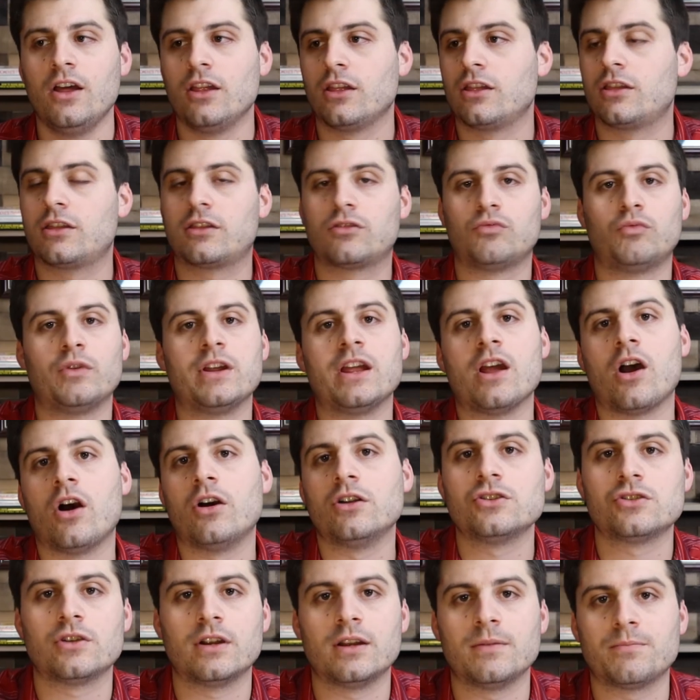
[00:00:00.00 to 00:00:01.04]

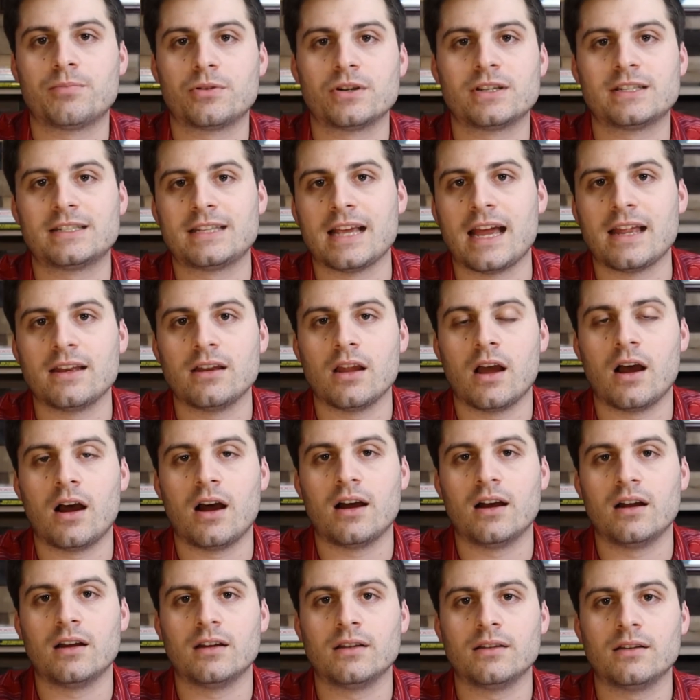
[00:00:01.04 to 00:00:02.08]
300%
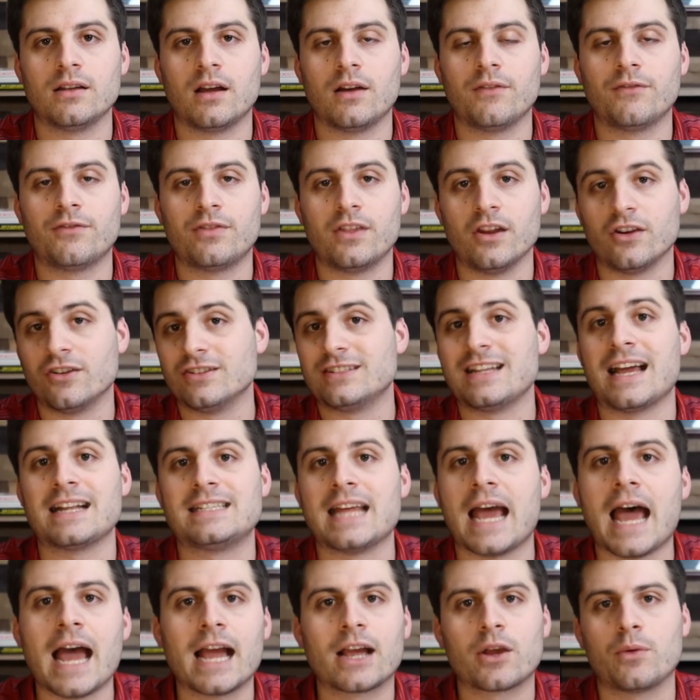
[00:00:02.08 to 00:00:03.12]
of their debt
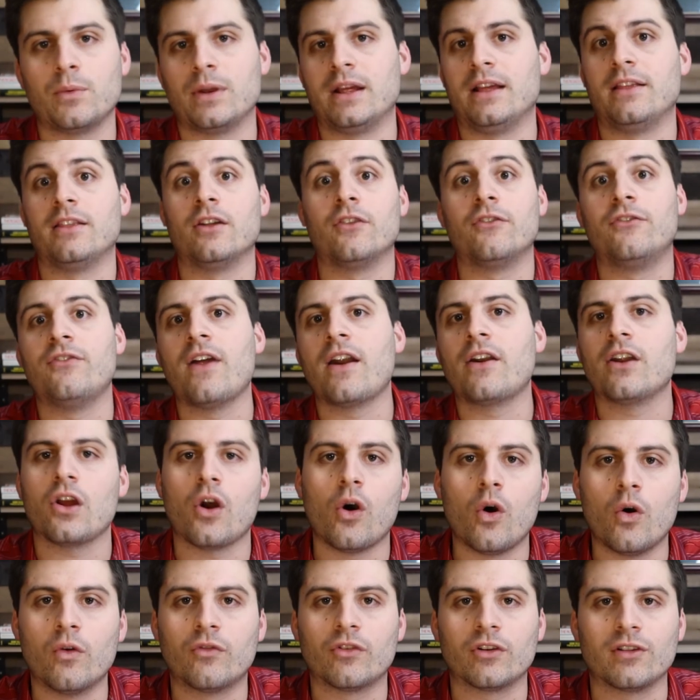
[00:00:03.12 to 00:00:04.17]
to equity and they're very
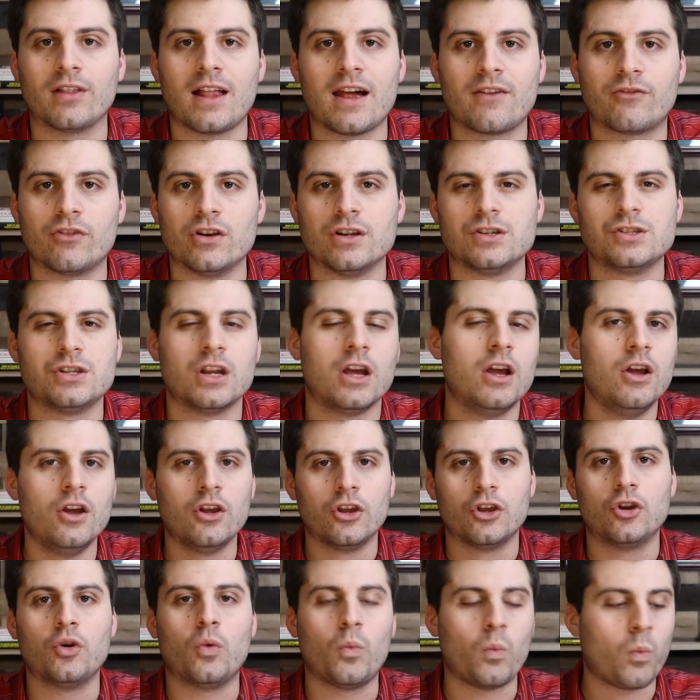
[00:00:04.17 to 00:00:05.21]
over leveraged.
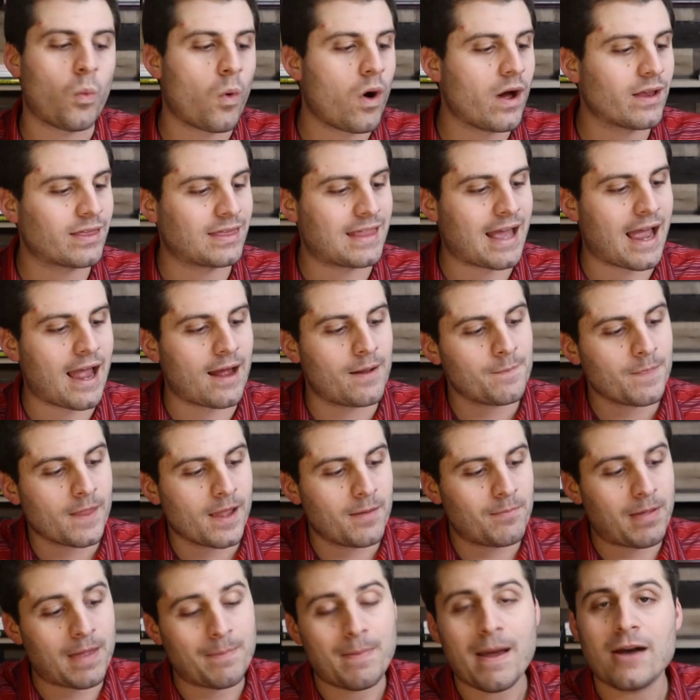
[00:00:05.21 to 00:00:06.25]
You don't want that.
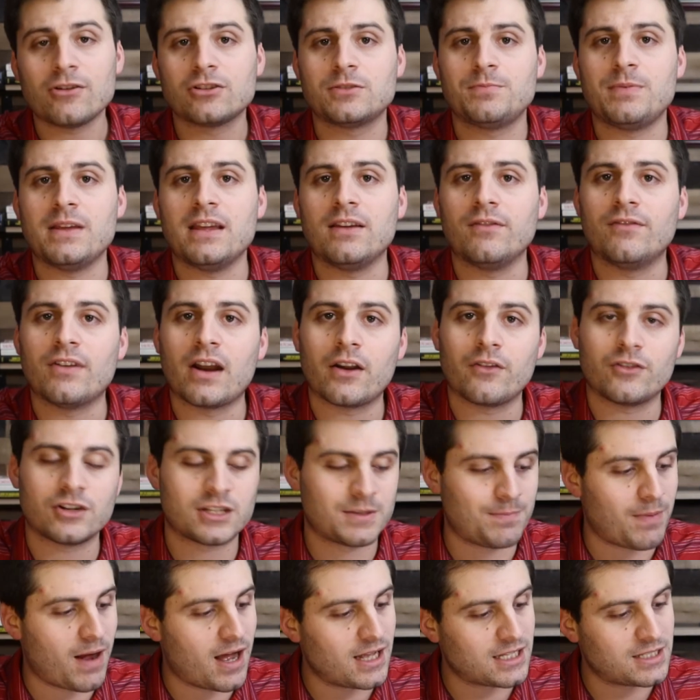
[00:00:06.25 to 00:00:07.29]
PayPal is being very
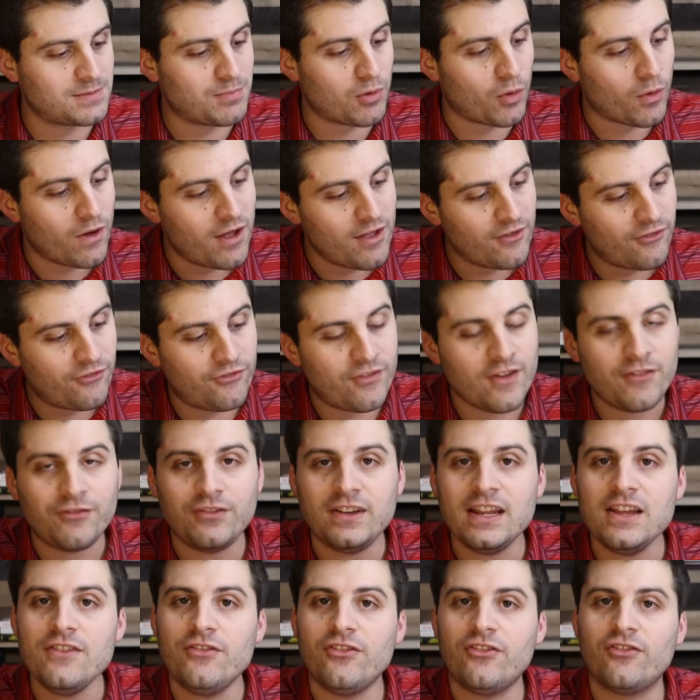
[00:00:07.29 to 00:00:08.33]
responsible.
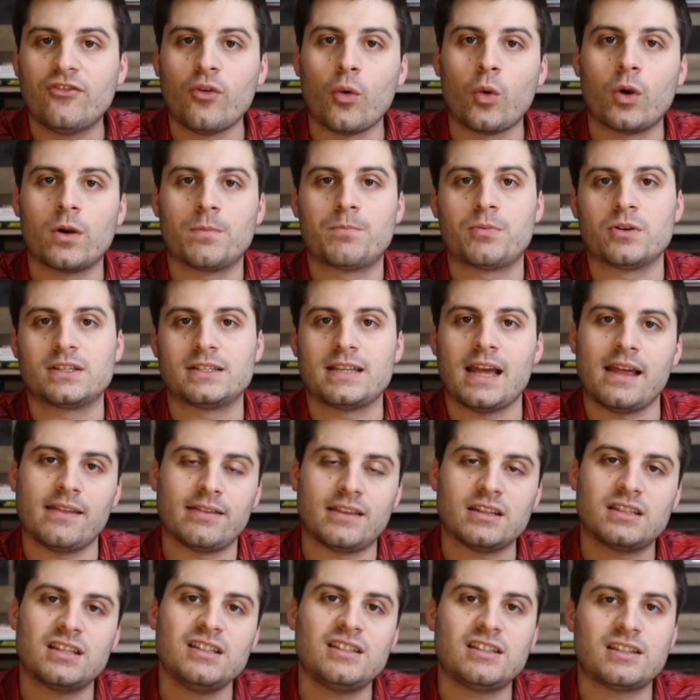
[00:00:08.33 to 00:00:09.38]
54%.
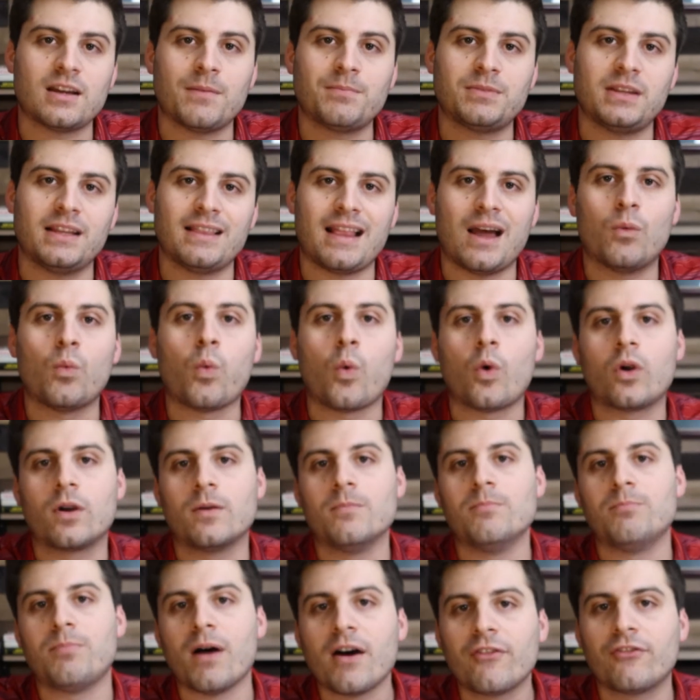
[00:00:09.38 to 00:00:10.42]
This is something that
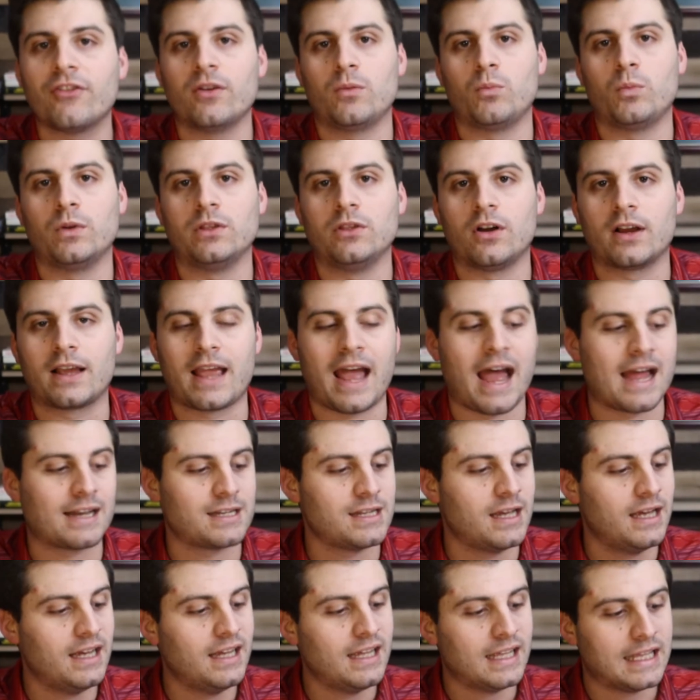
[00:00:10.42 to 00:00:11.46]
Warren Buffett would look
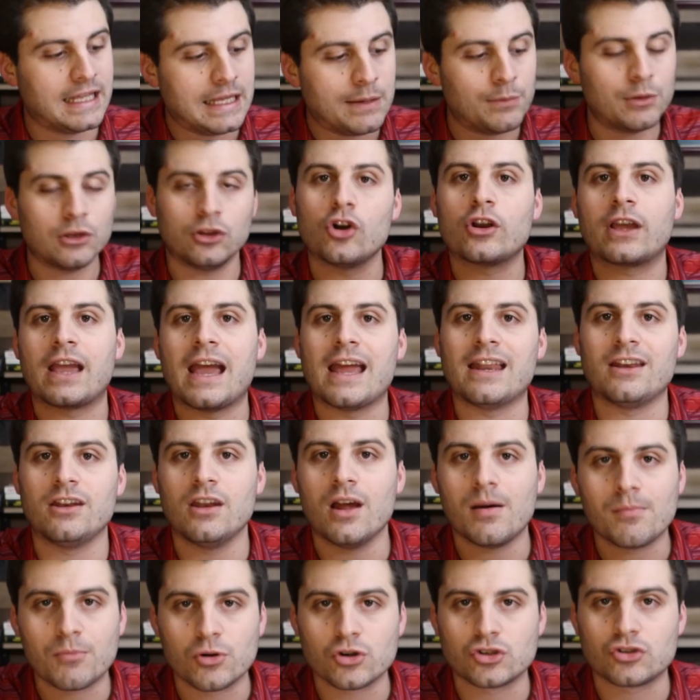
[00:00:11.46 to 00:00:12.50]
at. He would look at
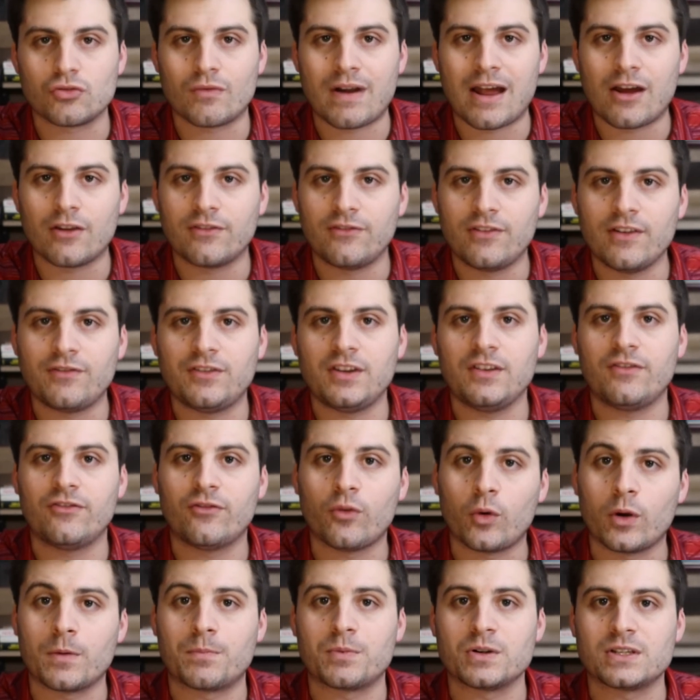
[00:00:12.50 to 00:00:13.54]
numbers around
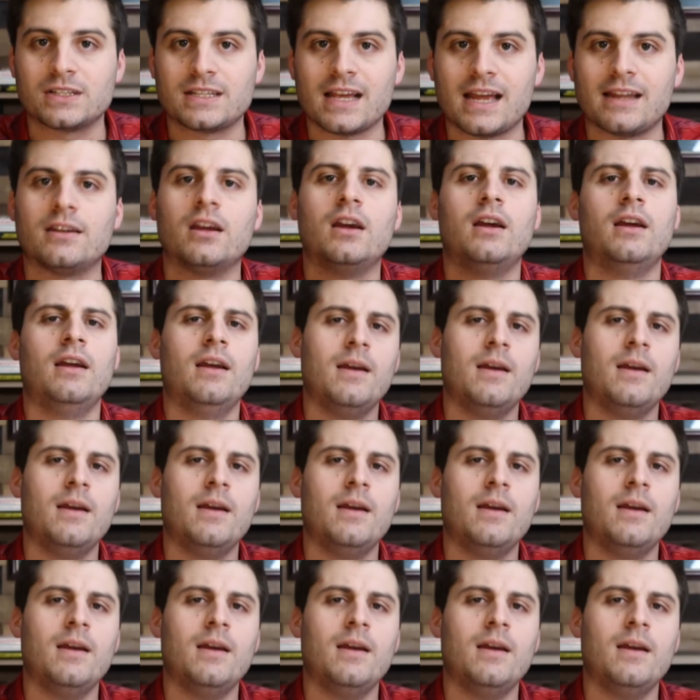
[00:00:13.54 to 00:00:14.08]
54%.